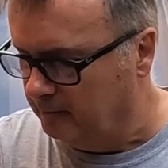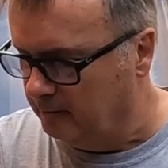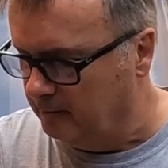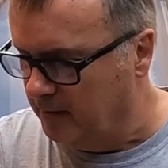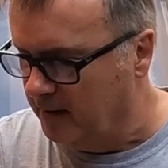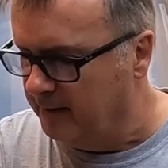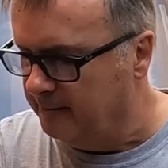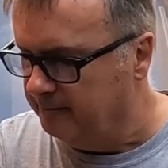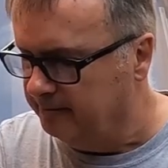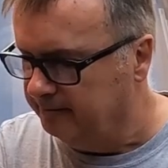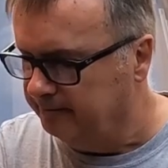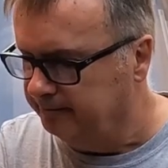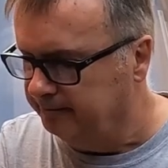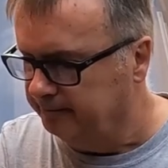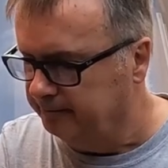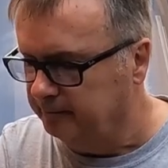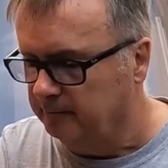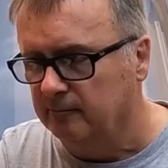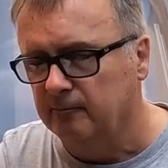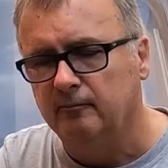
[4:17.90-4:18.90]
Yeah,
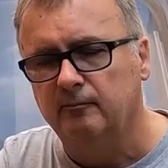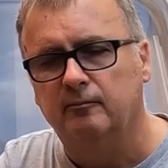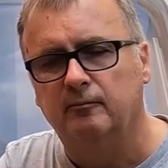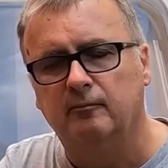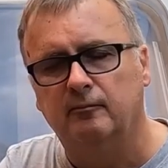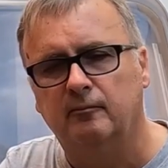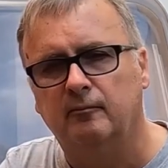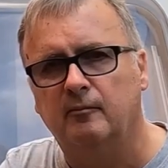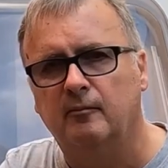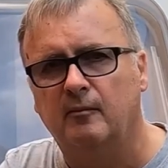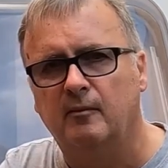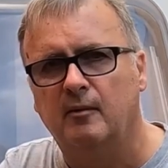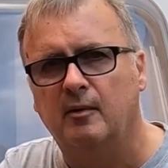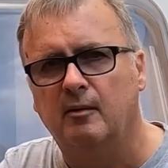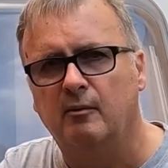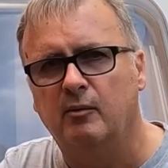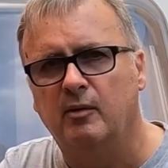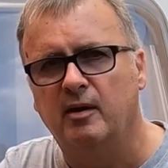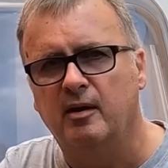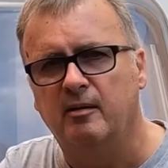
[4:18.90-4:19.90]

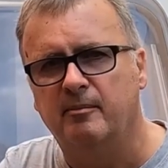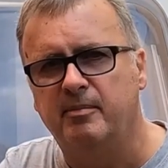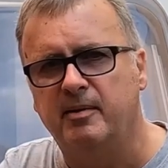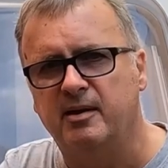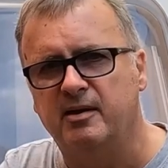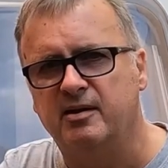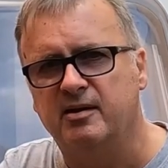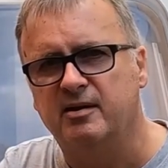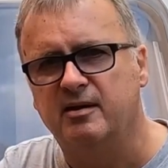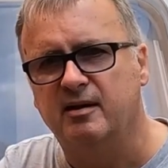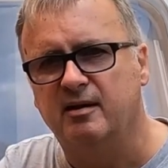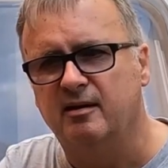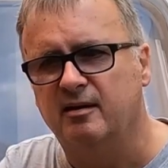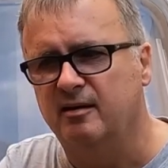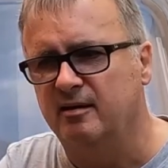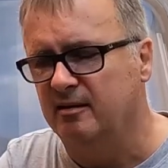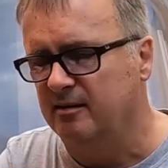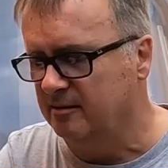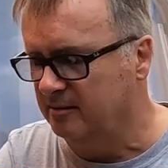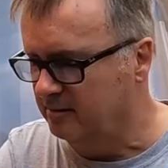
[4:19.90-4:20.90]
one of the best
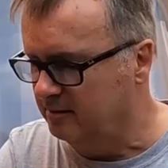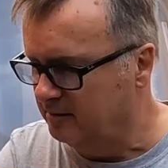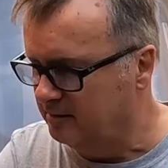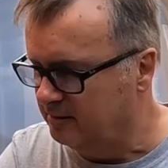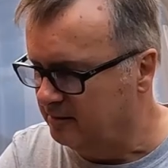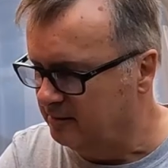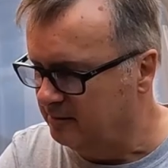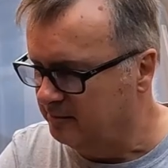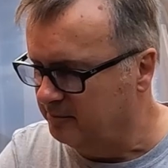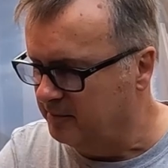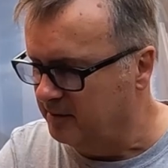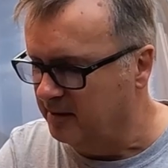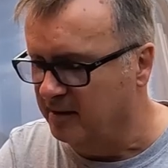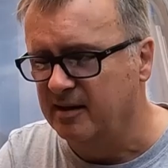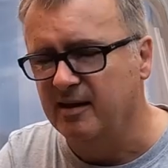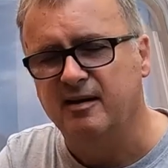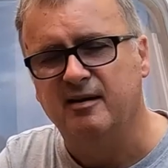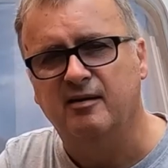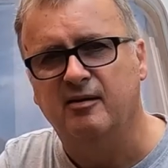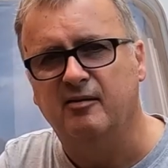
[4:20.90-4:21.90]
bit of
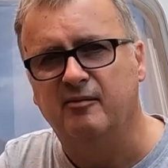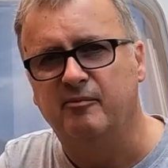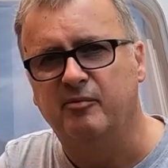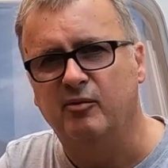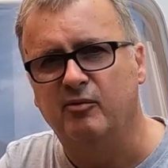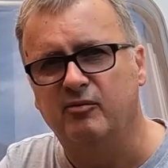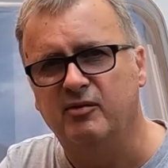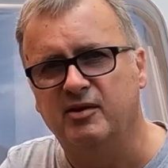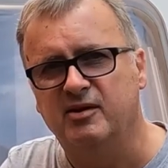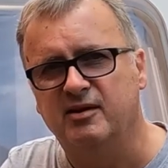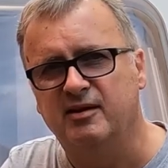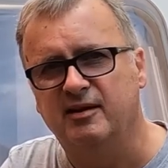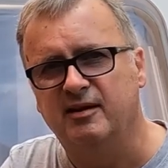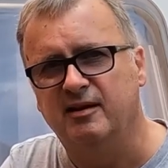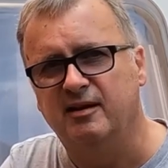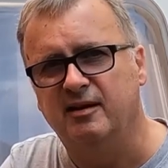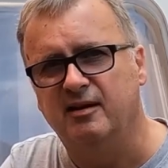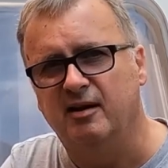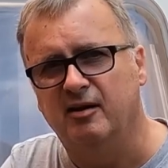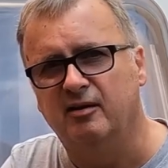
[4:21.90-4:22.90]
kit I've bought recently.
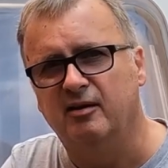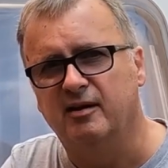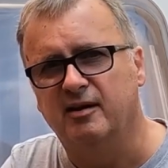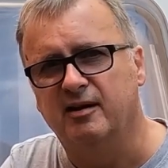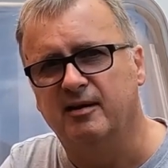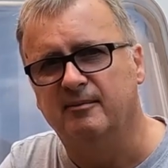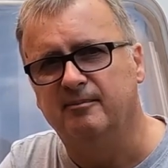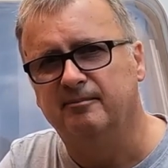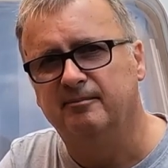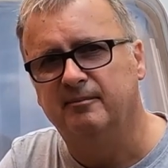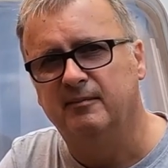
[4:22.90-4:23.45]
I like it.